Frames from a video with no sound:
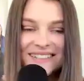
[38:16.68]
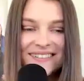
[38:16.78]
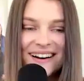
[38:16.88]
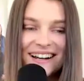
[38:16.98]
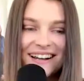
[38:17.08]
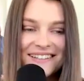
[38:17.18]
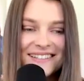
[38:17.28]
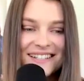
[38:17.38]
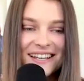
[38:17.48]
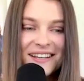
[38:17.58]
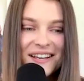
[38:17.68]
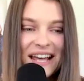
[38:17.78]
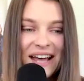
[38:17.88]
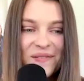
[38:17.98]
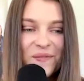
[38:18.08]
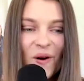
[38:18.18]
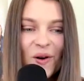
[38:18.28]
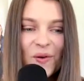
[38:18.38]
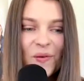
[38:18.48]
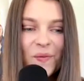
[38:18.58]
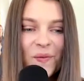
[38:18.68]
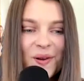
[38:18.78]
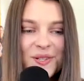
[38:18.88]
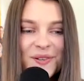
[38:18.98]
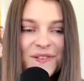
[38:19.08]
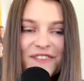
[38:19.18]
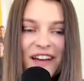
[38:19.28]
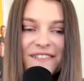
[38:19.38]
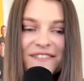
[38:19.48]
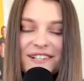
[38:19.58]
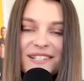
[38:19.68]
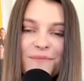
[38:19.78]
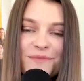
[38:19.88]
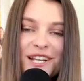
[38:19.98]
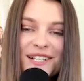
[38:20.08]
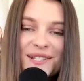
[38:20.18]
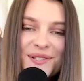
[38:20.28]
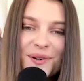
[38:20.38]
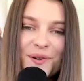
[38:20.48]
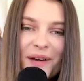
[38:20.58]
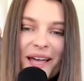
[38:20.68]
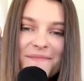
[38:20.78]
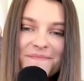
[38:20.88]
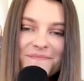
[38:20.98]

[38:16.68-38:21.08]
Great answer. What was your favorite subject at school, Matt?